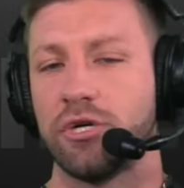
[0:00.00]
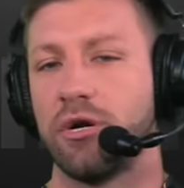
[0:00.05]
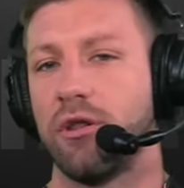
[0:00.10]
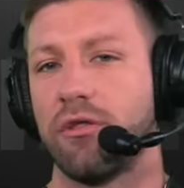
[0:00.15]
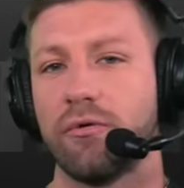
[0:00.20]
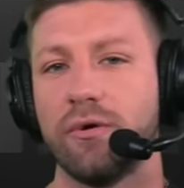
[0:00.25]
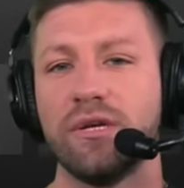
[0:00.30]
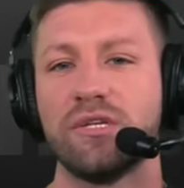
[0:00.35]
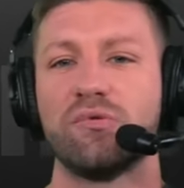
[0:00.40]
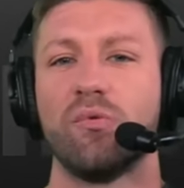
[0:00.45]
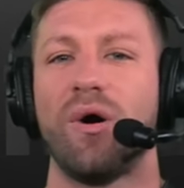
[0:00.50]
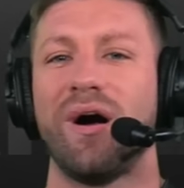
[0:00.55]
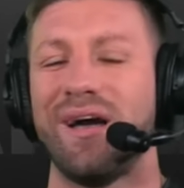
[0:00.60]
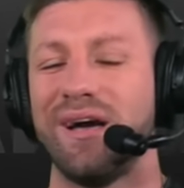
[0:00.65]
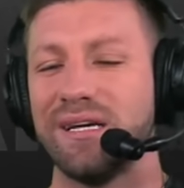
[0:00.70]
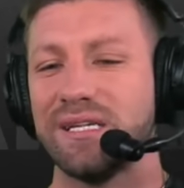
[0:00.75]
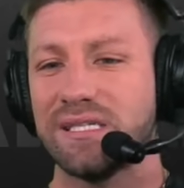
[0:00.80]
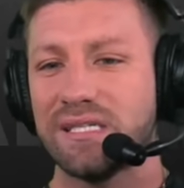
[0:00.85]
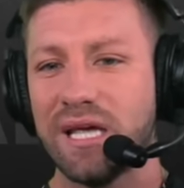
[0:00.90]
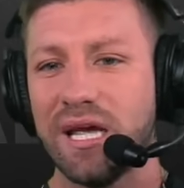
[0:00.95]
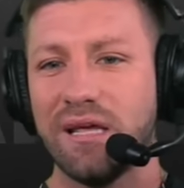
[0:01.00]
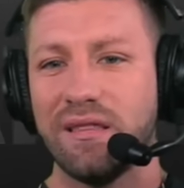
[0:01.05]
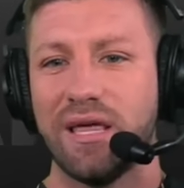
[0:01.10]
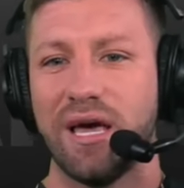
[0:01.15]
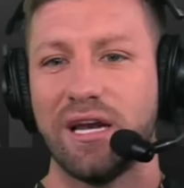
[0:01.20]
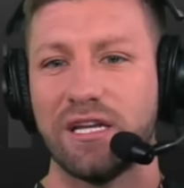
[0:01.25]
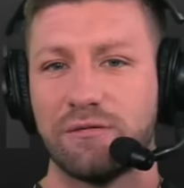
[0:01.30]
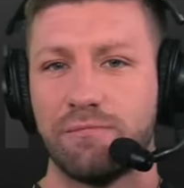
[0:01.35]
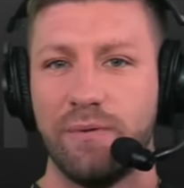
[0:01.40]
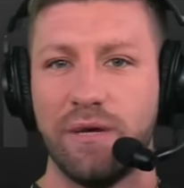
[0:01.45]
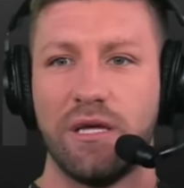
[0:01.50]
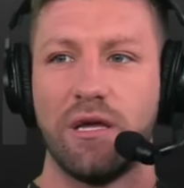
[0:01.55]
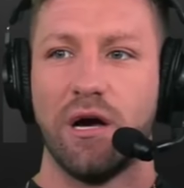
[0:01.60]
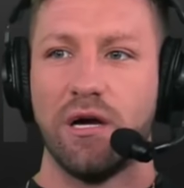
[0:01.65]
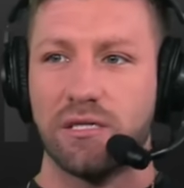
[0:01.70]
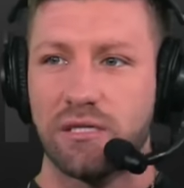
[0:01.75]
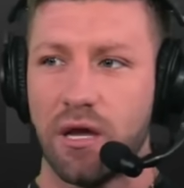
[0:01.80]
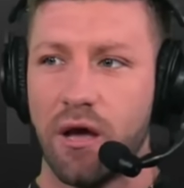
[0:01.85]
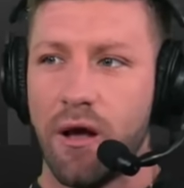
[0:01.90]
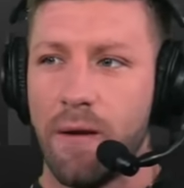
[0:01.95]
And the reason why I say that is
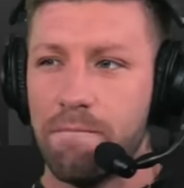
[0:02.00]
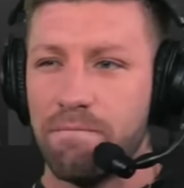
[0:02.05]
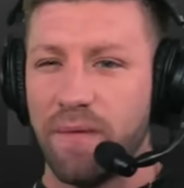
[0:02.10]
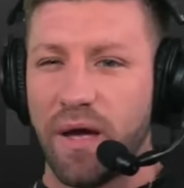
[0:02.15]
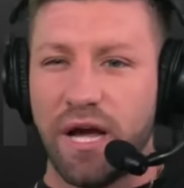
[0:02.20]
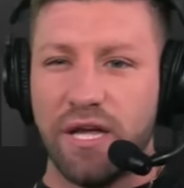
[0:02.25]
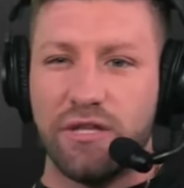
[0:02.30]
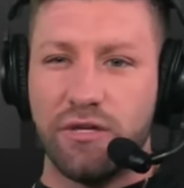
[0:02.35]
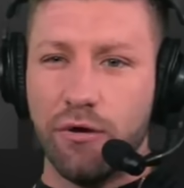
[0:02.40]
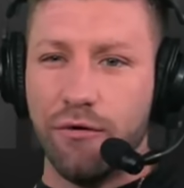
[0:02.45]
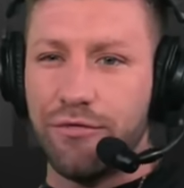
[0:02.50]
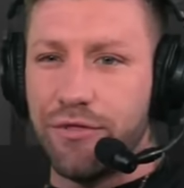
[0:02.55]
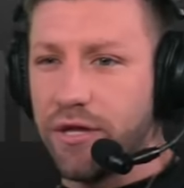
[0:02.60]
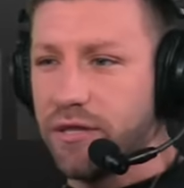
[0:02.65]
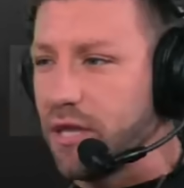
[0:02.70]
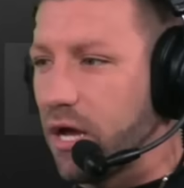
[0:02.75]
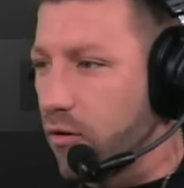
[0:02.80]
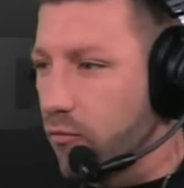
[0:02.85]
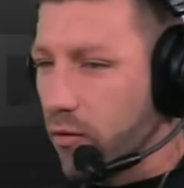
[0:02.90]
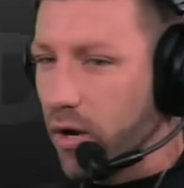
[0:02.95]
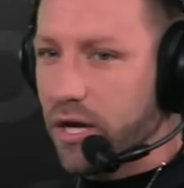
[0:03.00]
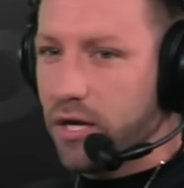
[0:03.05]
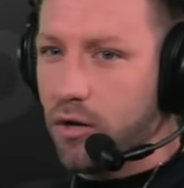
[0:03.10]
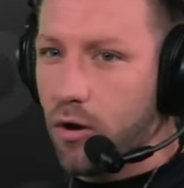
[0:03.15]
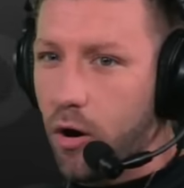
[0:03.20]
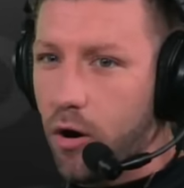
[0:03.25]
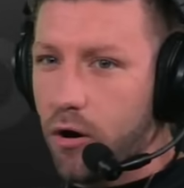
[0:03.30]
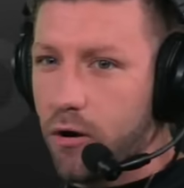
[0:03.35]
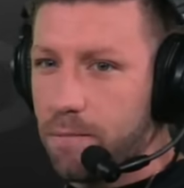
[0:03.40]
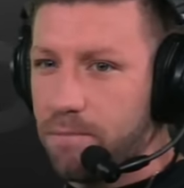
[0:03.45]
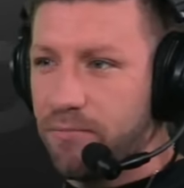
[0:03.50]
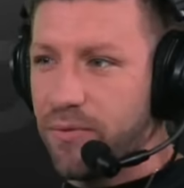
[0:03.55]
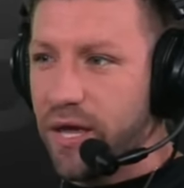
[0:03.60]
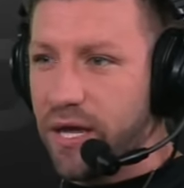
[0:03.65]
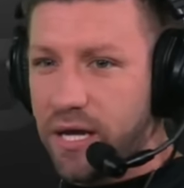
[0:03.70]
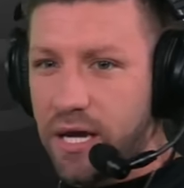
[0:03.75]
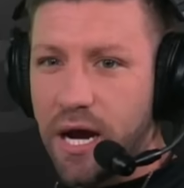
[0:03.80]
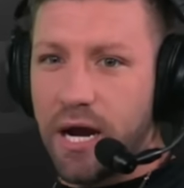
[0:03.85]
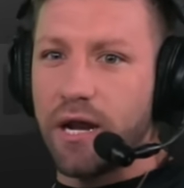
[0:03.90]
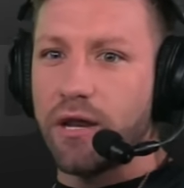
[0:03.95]
because I do think that right guard, they
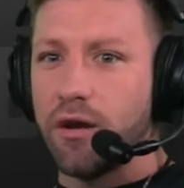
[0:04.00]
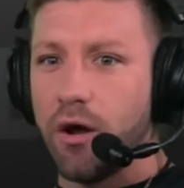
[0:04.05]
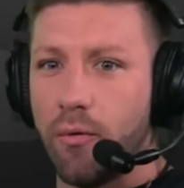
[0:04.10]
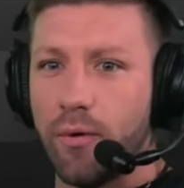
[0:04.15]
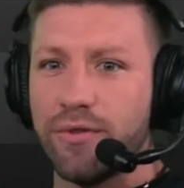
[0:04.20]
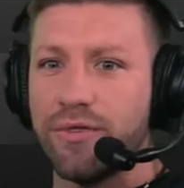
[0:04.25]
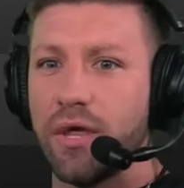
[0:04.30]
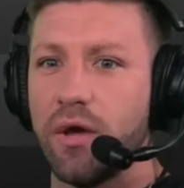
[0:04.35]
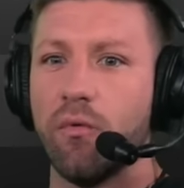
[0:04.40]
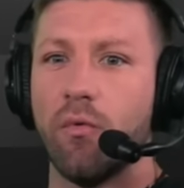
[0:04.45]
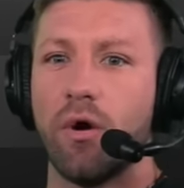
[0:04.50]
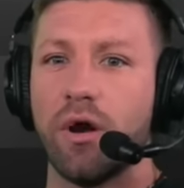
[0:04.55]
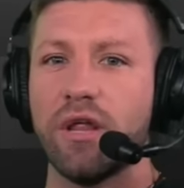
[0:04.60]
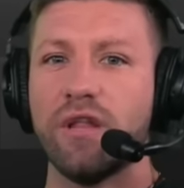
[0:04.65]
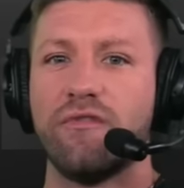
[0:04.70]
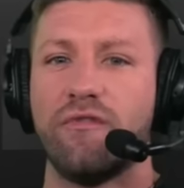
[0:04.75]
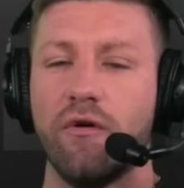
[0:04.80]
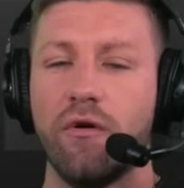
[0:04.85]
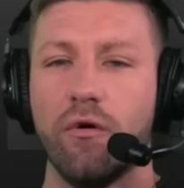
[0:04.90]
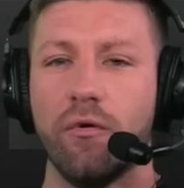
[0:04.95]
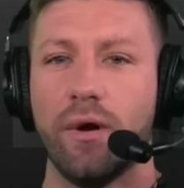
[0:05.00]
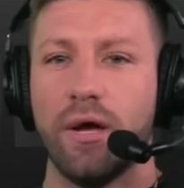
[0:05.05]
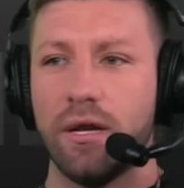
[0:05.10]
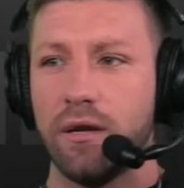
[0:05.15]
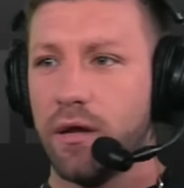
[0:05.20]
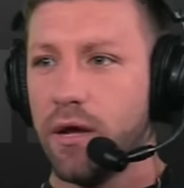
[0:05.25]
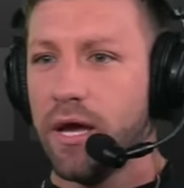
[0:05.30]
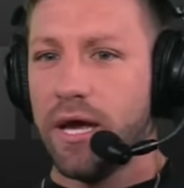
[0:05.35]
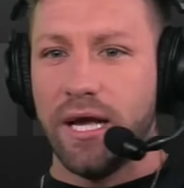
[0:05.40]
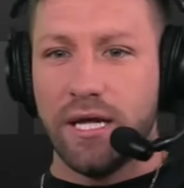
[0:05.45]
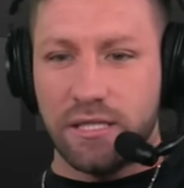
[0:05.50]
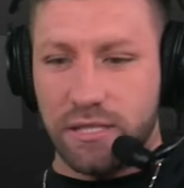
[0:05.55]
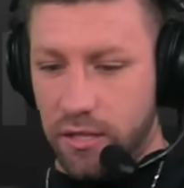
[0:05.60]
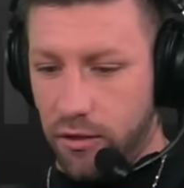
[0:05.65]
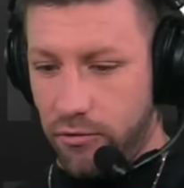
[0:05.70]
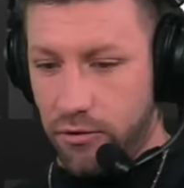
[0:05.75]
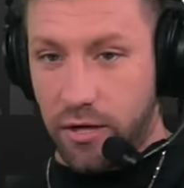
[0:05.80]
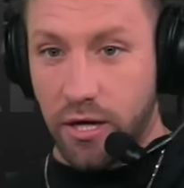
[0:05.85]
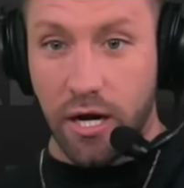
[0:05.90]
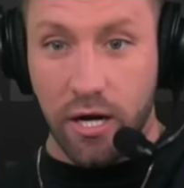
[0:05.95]
kind of know what they want to do, and it's
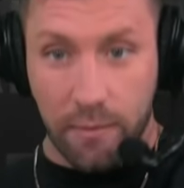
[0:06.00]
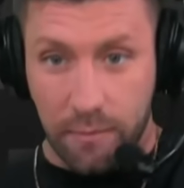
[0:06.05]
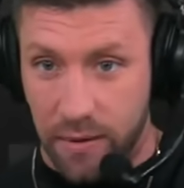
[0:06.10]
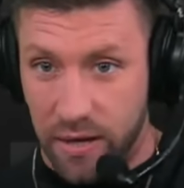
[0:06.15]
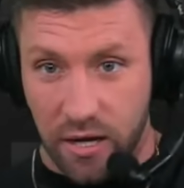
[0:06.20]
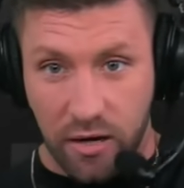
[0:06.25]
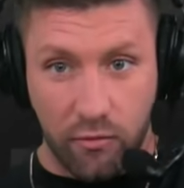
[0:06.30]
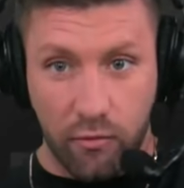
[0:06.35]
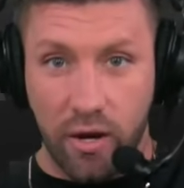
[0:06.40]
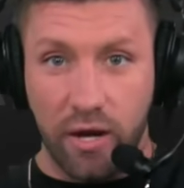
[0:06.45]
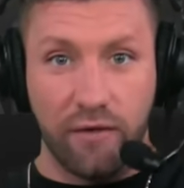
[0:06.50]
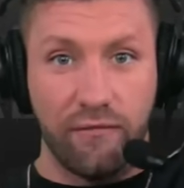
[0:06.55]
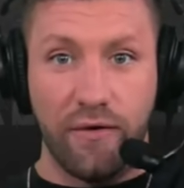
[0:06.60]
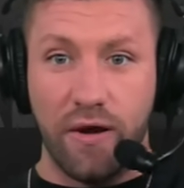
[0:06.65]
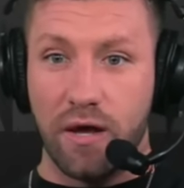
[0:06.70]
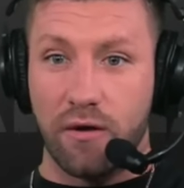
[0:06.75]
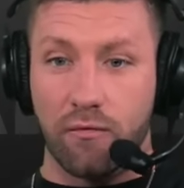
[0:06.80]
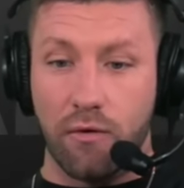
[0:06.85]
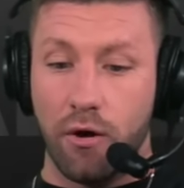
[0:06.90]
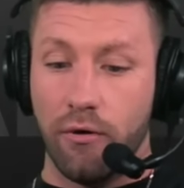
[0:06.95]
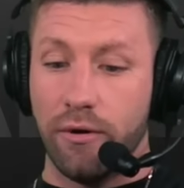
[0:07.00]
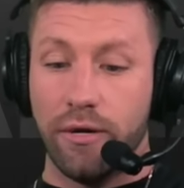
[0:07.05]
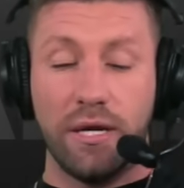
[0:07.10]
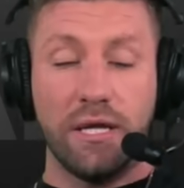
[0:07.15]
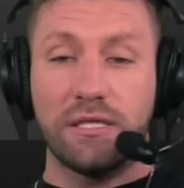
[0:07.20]
either going to be a Greg Van Roten.